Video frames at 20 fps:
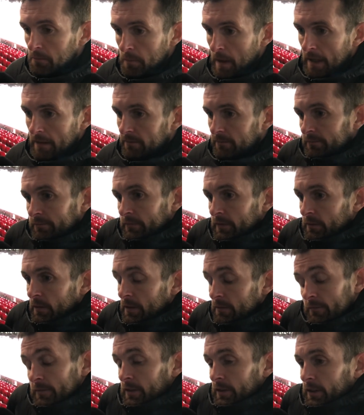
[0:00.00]
But
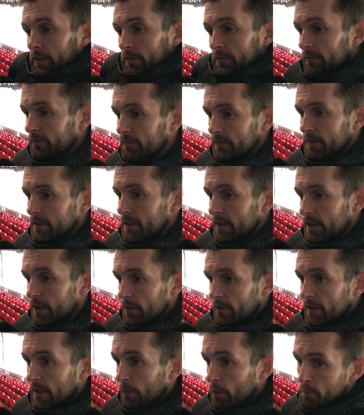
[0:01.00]

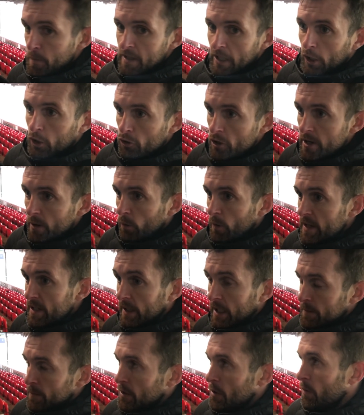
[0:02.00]
you know, that would have been a great
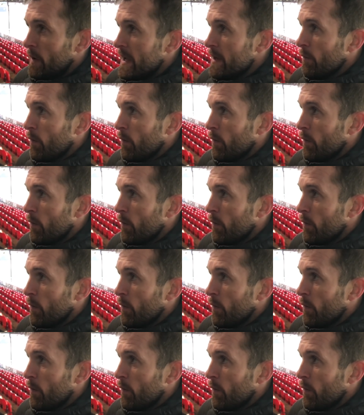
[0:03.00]
win coming away